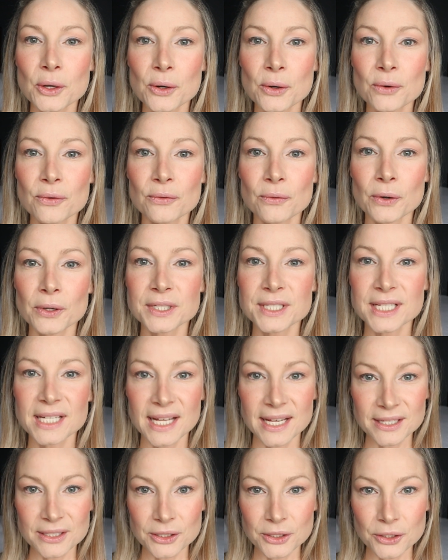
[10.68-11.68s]
So for
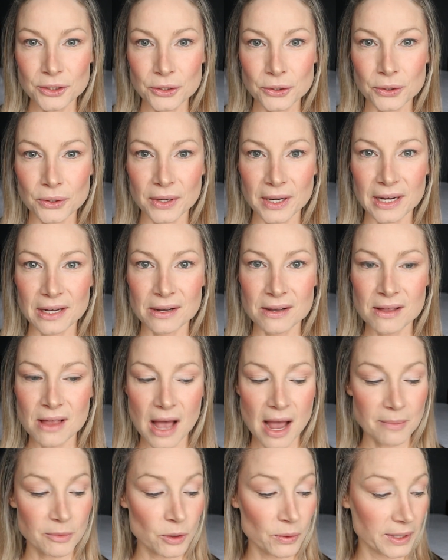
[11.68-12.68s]
today's tutorial,
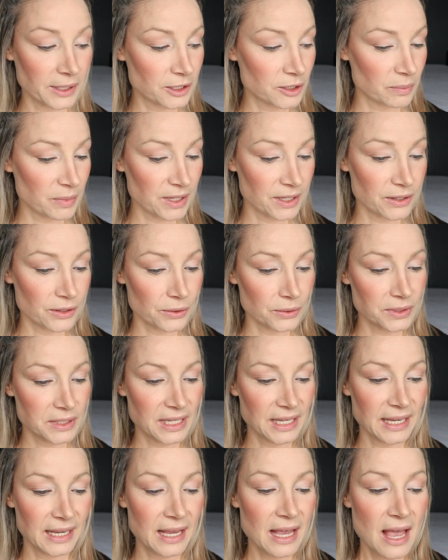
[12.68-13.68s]
I'm going to be
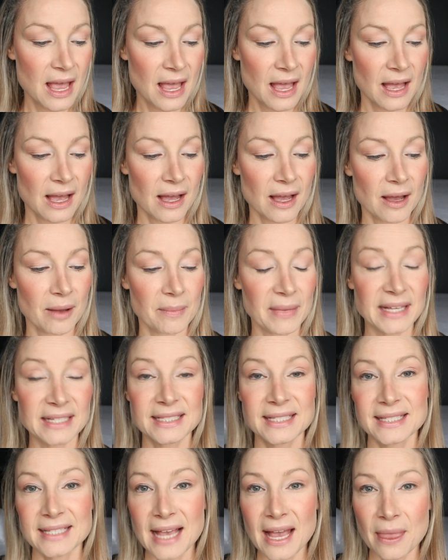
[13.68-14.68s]
using a
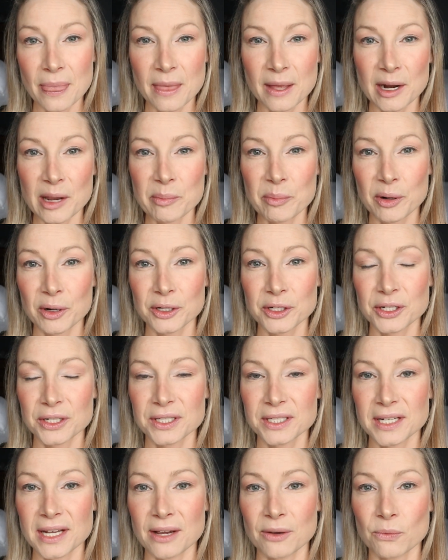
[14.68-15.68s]
set that I
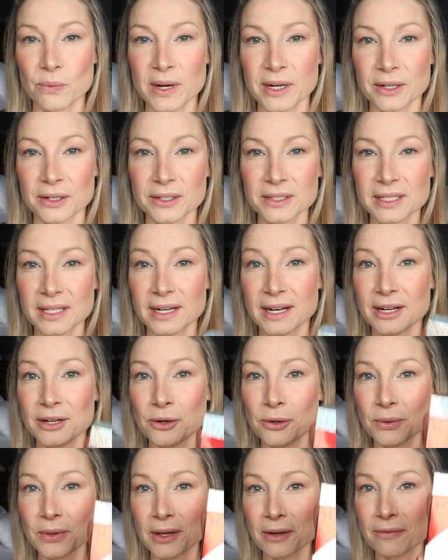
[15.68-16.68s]
purchased at Winners, and I
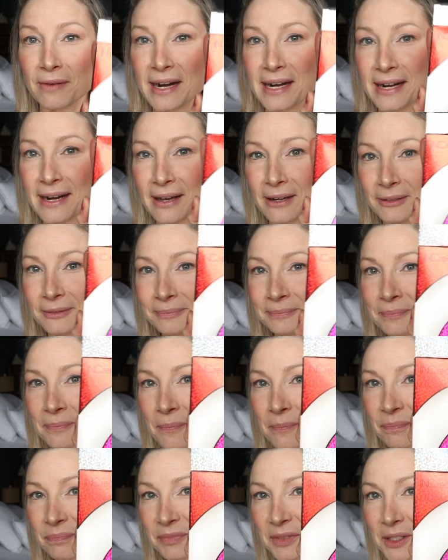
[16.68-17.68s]
know that right now
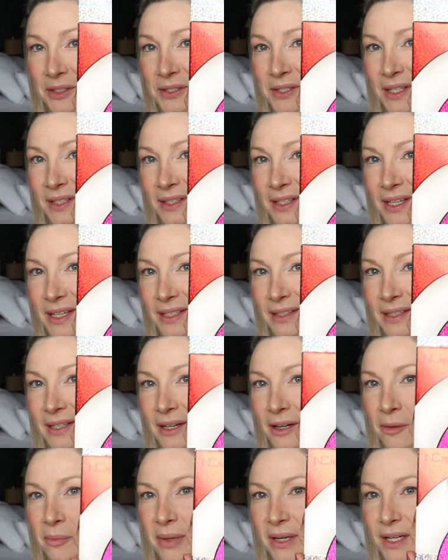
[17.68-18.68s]
there's nothing in
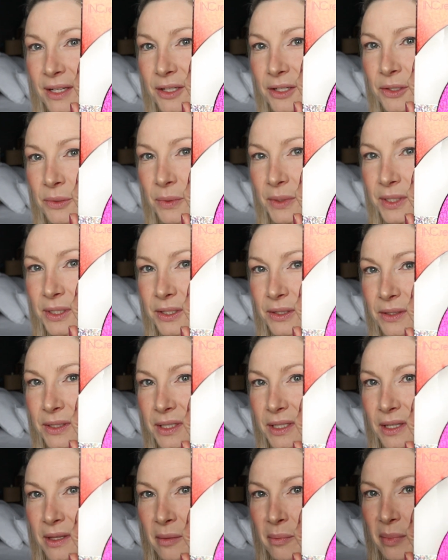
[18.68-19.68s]
there, but I just wanted you to
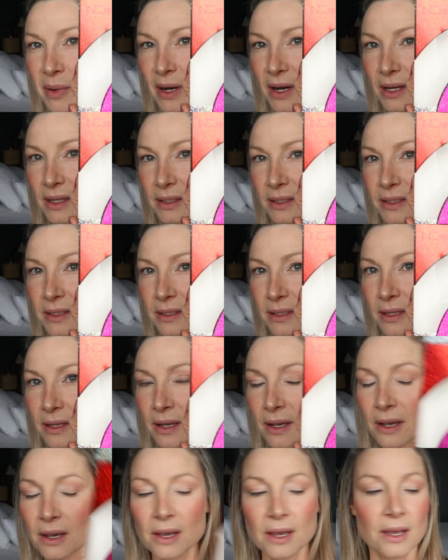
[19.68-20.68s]
see the box.
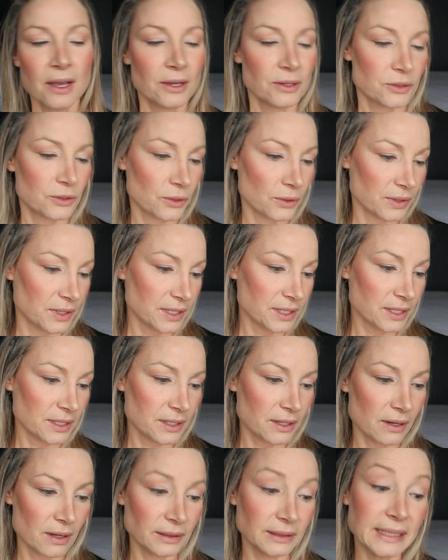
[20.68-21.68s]
So this
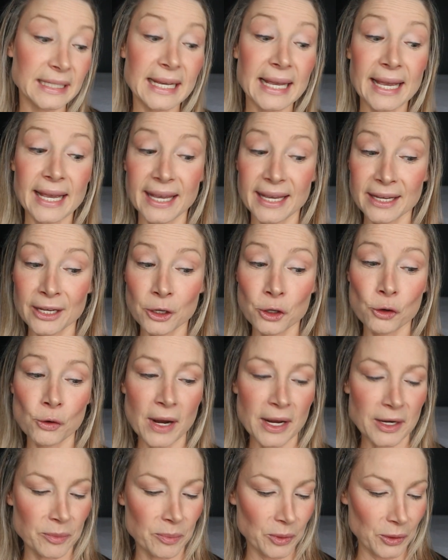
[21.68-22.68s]
is called the
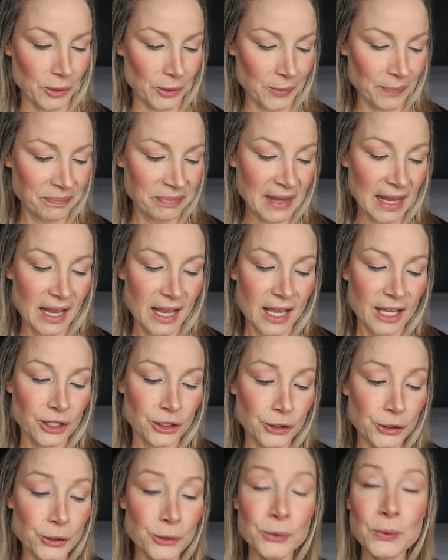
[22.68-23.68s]
INC.redible
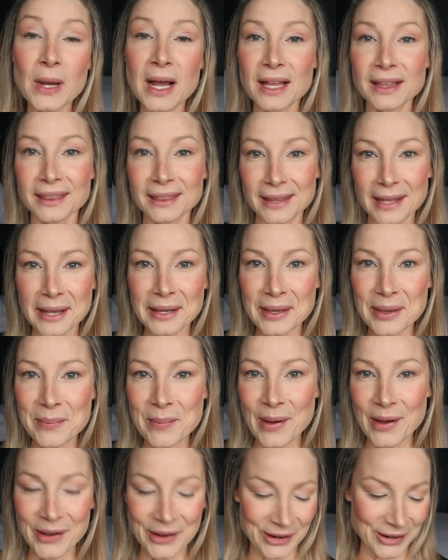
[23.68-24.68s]
You Lucky
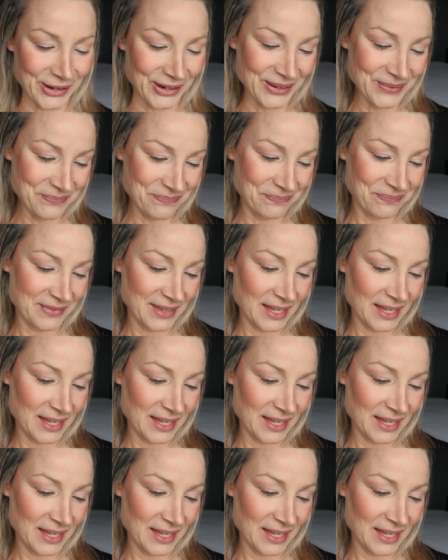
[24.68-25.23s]
Pucker